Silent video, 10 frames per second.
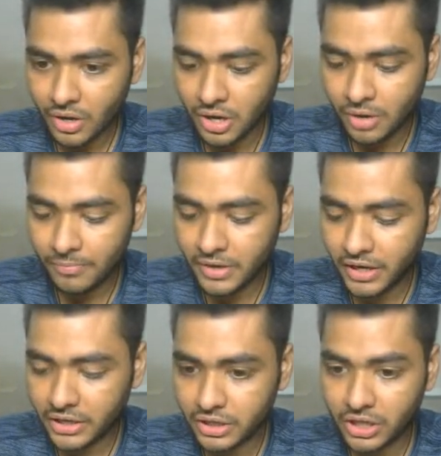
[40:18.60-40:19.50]

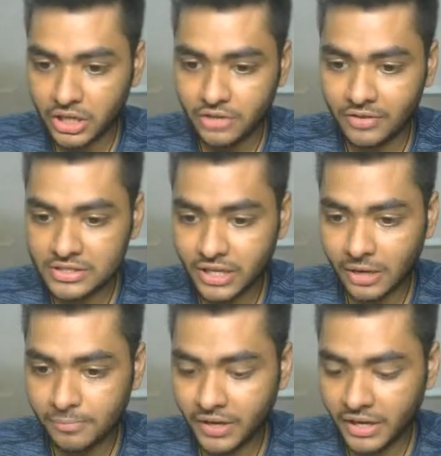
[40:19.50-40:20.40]
Update, we'll say
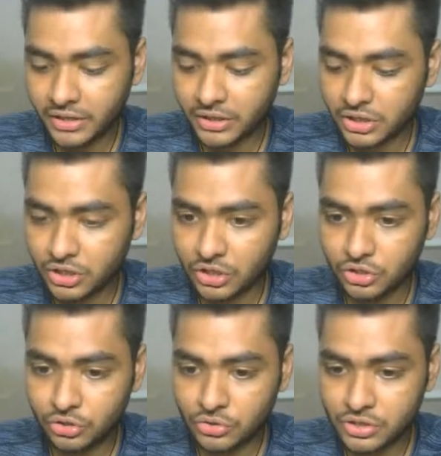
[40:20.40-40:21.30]
update
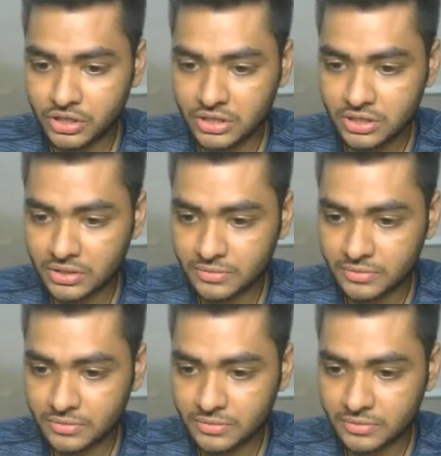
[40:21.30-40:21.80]
users